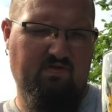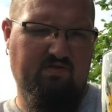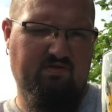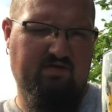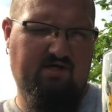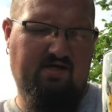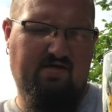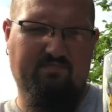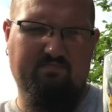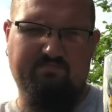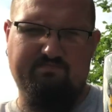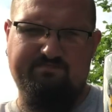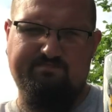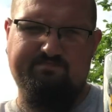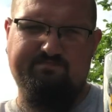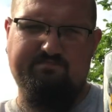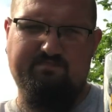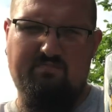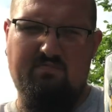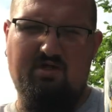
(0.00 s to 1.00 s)
that,
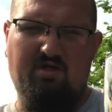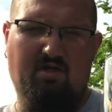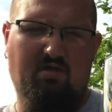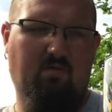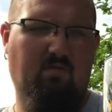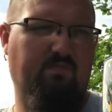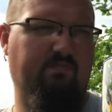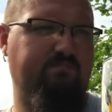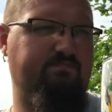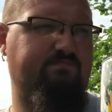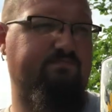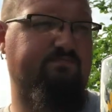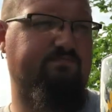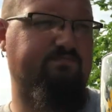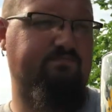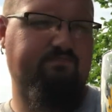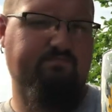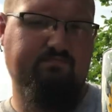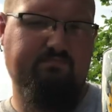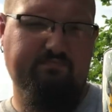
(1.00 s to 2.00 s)
you know,
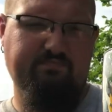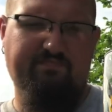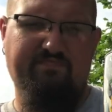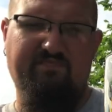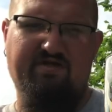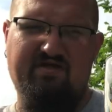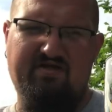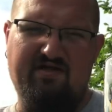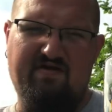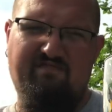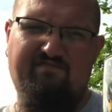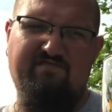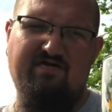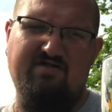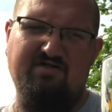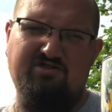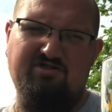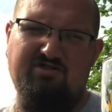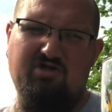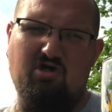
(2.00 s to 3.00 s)
that
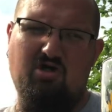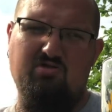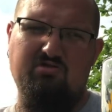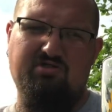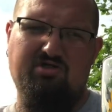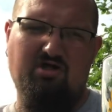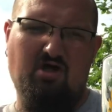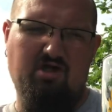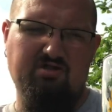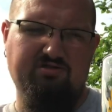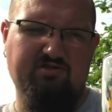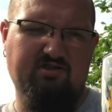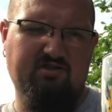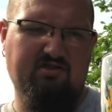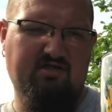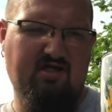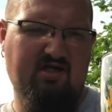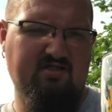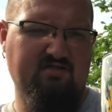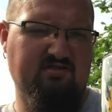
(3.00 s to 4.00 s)
French toast custardy
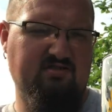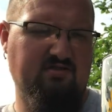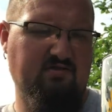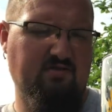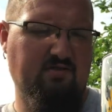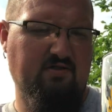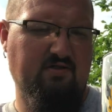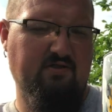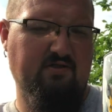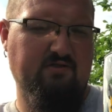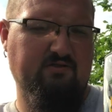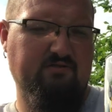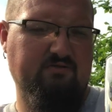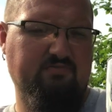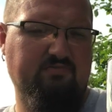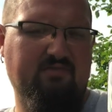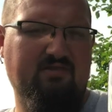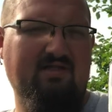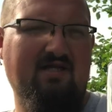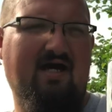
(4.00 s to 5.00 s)
taste.
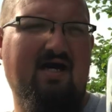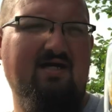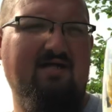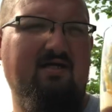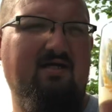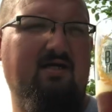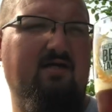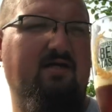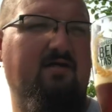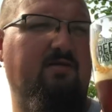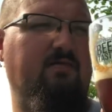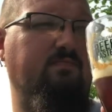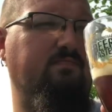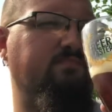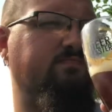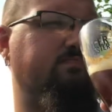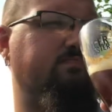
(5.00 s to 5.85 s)
Not getting